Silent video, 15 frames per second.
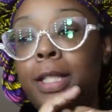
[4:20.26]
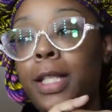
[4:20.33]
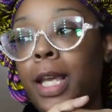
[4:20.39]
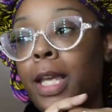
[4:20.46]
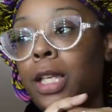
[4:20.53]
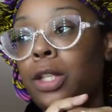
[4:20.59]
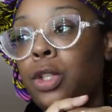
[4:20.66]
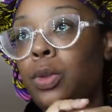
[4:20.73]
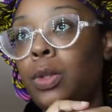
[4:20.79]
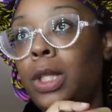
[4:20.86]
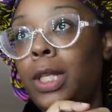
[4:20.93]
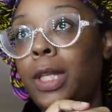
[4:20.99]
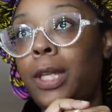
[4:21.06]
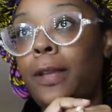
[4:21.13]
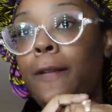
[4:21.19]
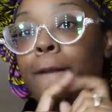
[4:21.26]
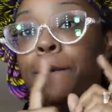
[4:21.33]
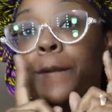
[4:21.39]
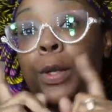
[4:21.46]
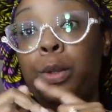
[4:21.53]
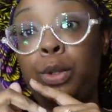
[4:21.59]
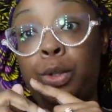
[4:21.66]
is actually
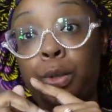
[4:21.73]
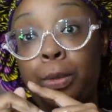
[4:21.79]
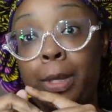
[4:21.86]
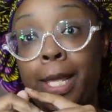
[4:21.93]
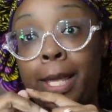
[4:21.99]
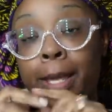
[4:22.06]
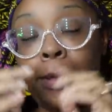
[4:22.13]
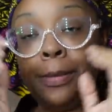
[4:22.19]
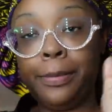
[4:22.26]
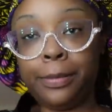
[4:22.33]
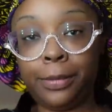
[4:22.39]
Future Plat.